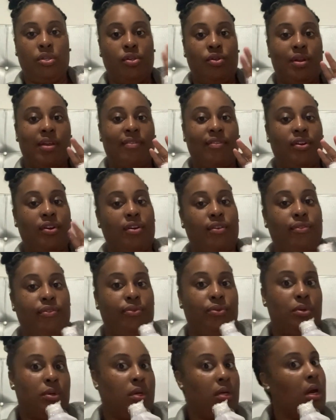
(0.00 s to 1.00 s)
You never know if
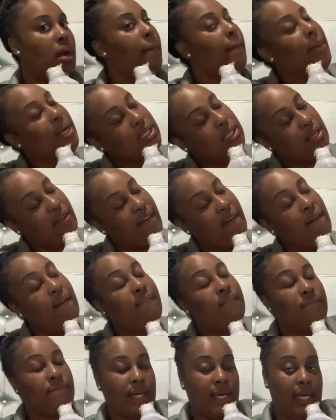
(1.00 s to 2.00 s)
you're about to
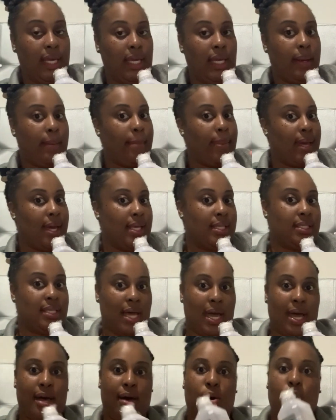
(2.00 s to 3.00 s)
faint, pass
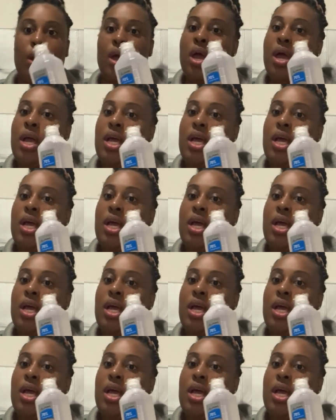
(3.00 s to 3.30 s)
out.